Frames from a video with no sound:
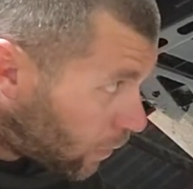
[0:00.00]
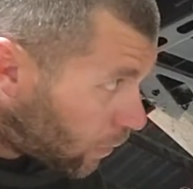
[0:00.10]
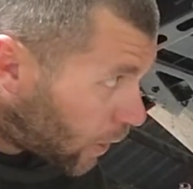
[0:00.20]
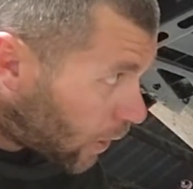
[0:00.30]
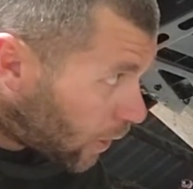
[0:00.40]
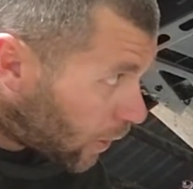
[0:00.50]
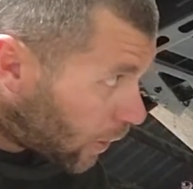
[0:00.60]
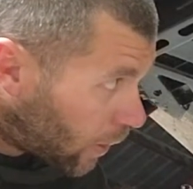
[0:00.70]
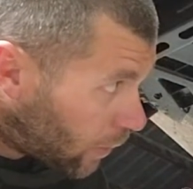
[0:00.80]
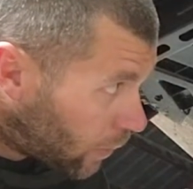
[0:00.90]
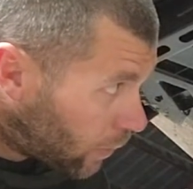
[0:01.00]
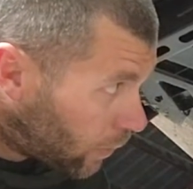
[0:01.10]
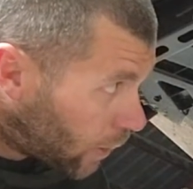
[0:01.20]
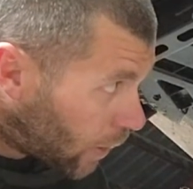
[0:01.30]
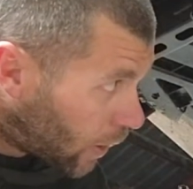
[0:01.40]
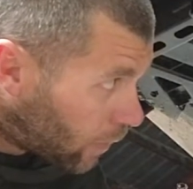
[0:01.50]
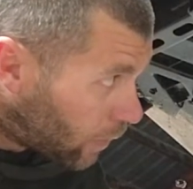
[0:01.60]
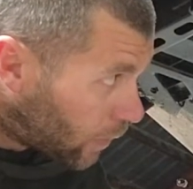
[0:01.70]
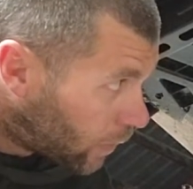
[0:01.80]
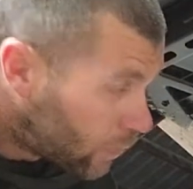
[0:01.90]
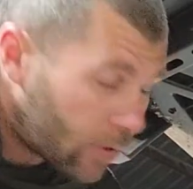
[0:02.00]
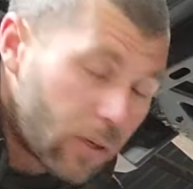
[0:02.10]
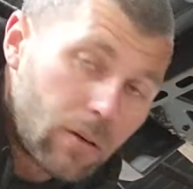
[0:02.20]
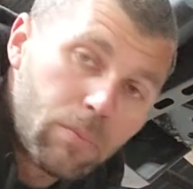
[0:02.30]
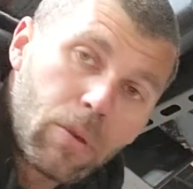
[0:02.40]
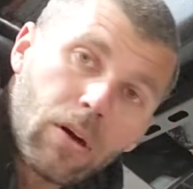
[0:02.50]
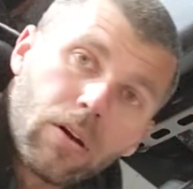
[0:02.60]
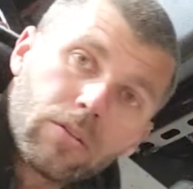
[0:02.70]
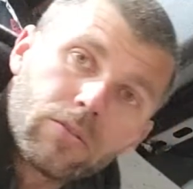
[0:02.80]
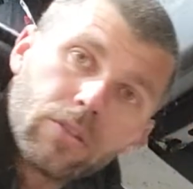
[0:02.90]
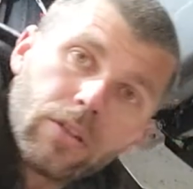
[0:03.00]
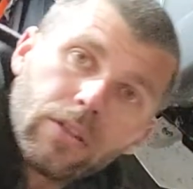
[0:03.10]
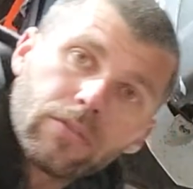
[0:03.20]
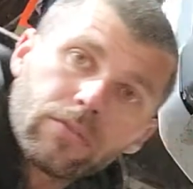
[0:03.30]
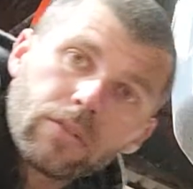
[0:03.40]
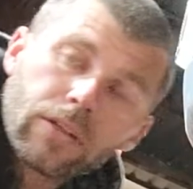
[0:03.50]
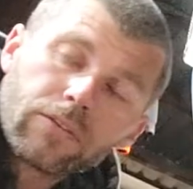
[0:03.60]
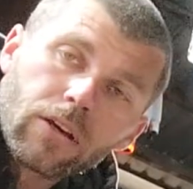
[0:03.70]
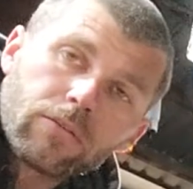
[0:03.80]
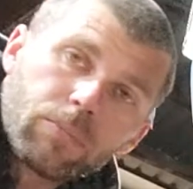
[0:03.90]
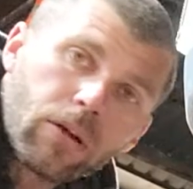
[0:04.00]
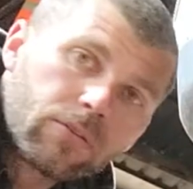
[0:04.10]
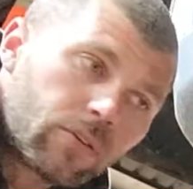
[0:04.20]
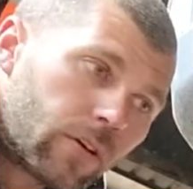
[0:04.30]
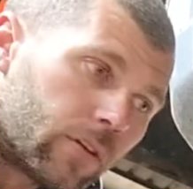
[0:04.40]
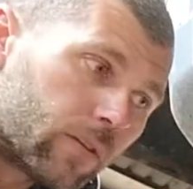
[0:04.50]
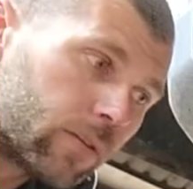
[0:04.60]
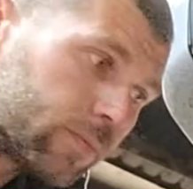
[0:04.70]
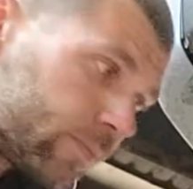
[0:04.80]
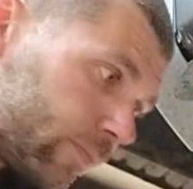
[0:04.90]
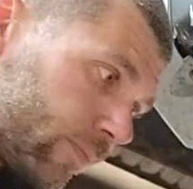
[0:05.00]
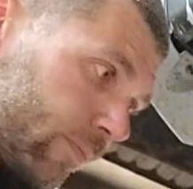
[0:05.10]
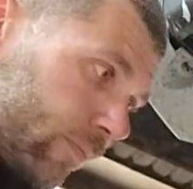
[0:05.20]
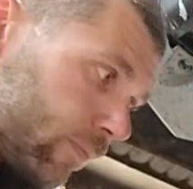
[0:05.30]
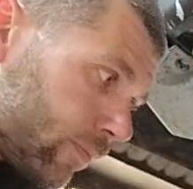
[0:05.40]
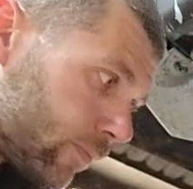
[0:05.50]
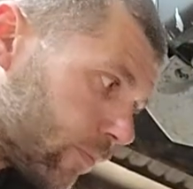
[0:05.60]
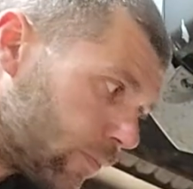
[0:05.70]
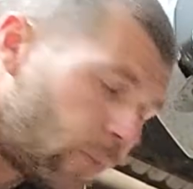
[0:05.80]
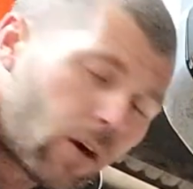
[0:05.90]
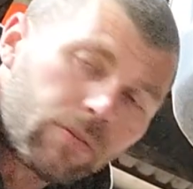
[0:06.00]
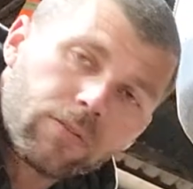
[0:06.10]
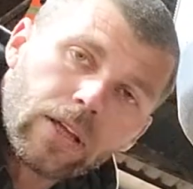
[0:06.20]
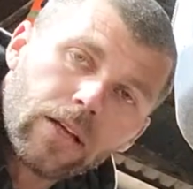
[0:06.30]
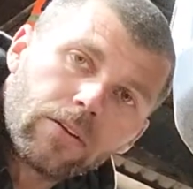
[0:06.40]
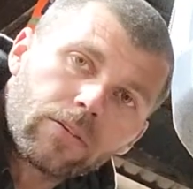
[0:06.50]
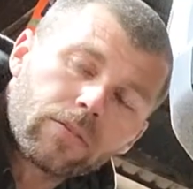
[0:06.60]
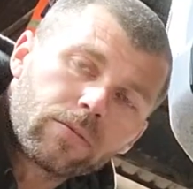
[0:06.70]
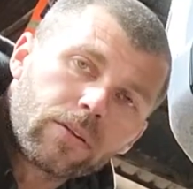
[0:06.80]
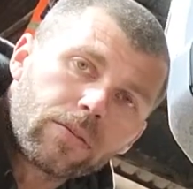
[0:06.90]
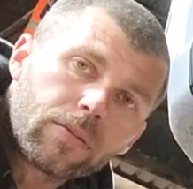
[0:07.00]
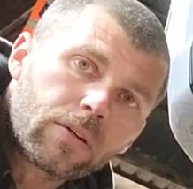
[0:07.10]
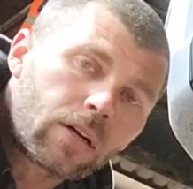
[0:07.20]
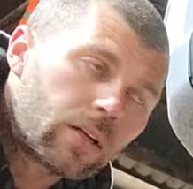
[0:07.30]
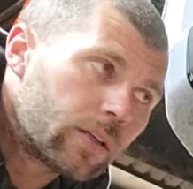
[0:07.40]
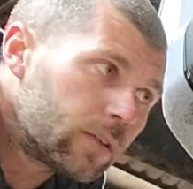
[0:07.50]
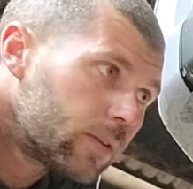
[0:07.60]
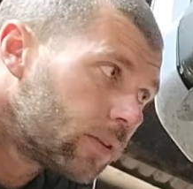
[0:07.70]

Bought a 2.5-inch ball joint, exhaust ball joint, or ball flange, whatever you want to call it.